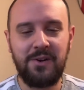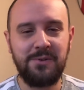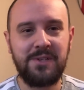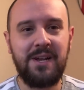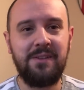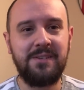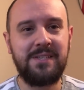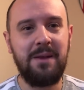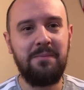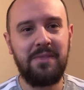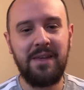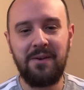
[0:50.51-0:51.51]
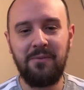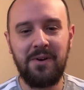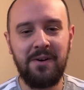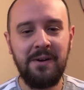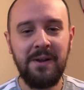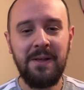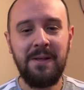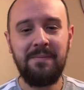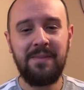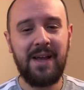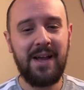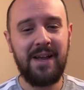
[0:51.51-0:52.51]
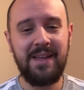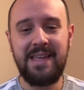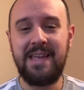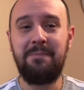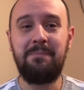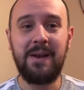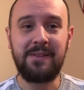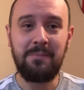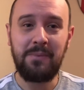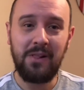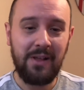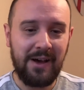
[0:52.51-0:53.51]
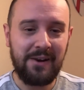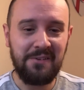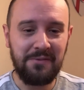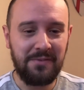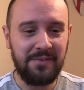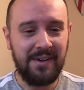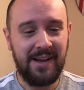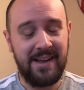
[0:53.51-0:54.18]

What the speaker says: It was kind of the same thing where he picked up a lot of